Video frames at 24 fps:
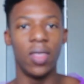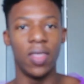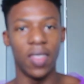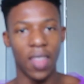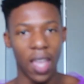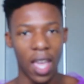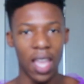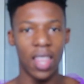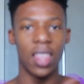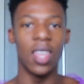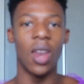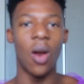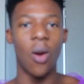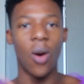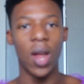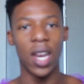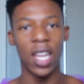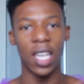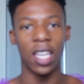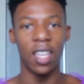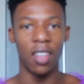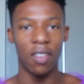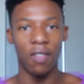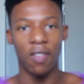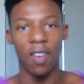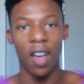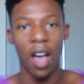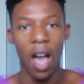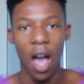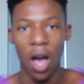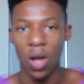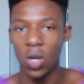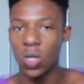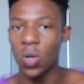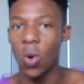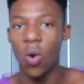that I want to give
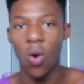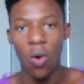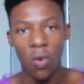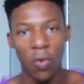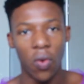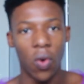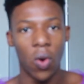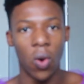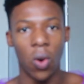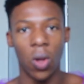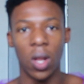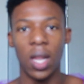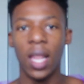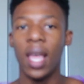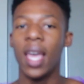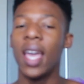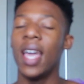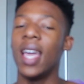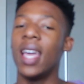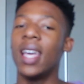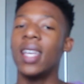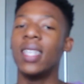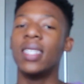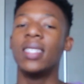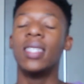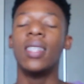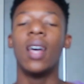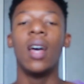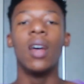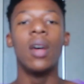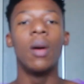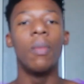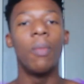out overall is,